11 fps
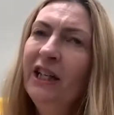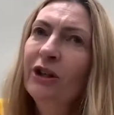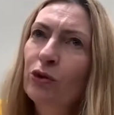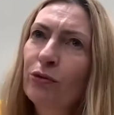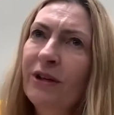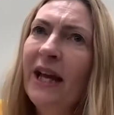
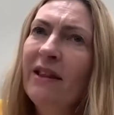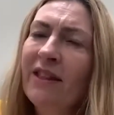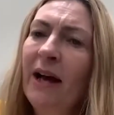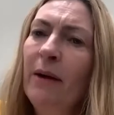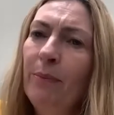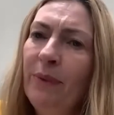Create
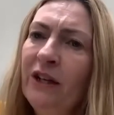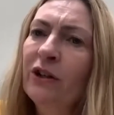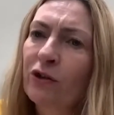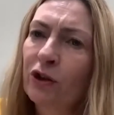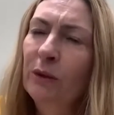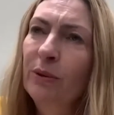that peer
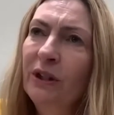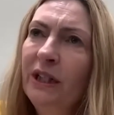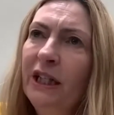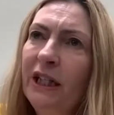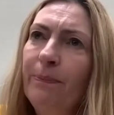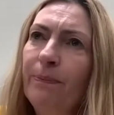group
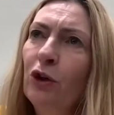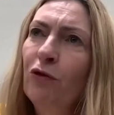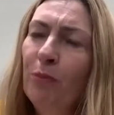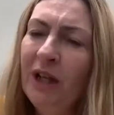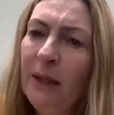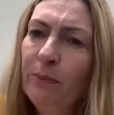of
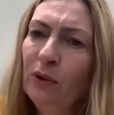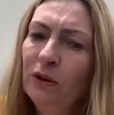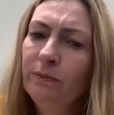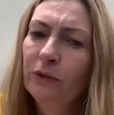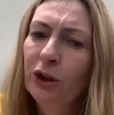people